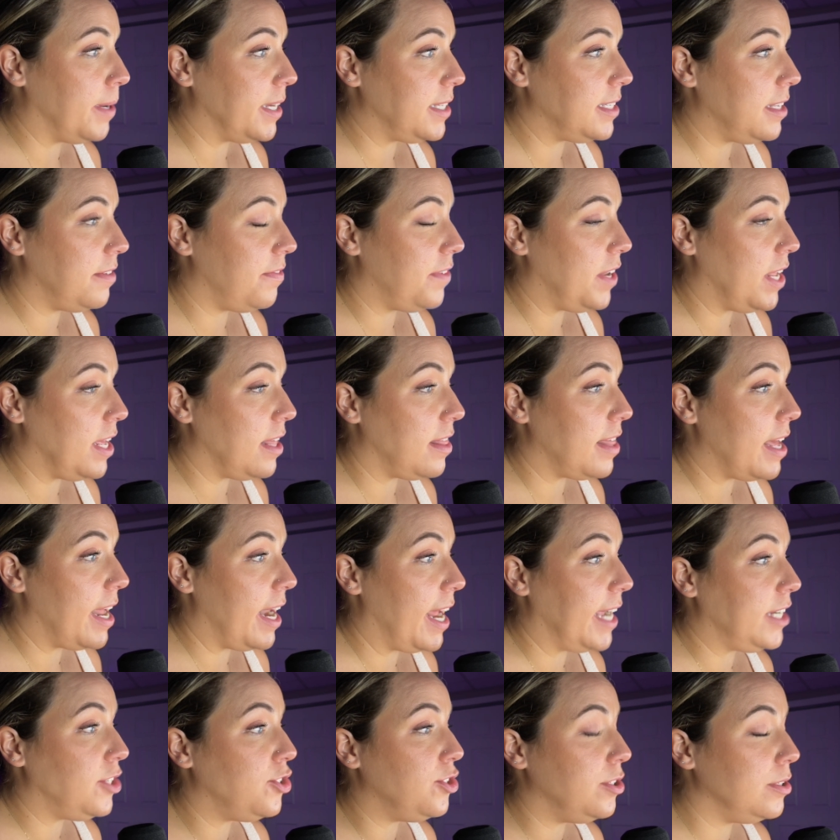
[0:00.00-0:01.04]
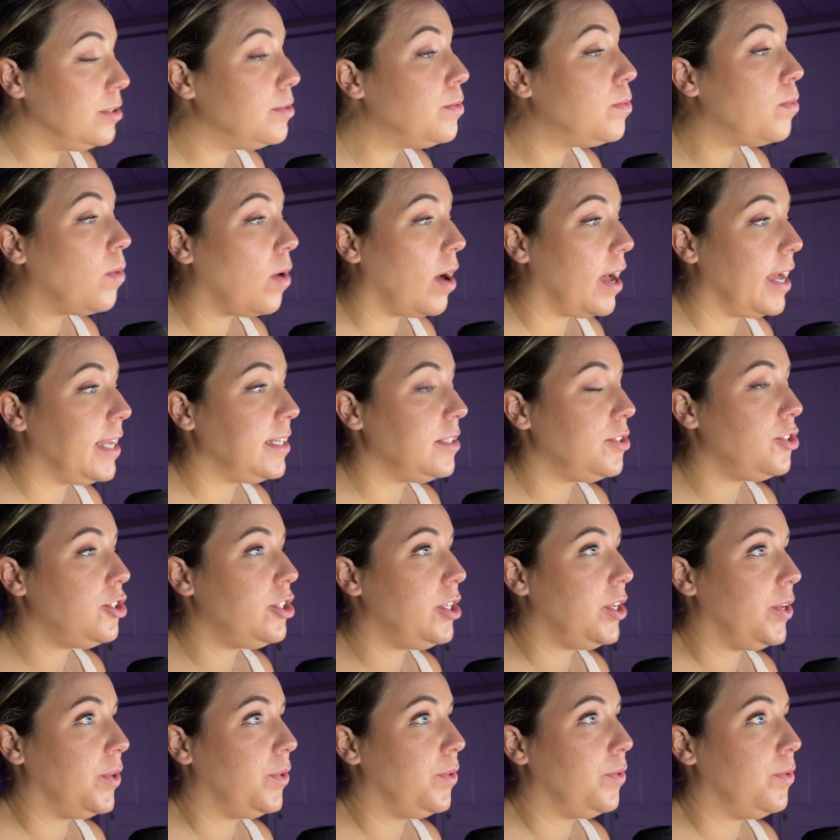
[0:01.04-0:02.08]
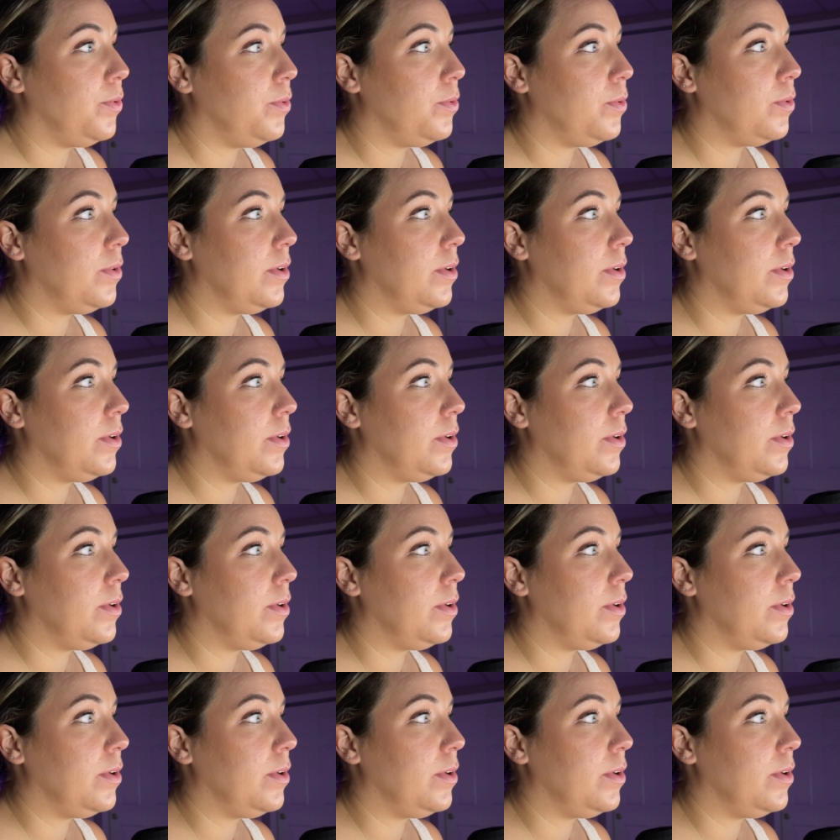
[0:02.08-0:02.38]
activity that I do want to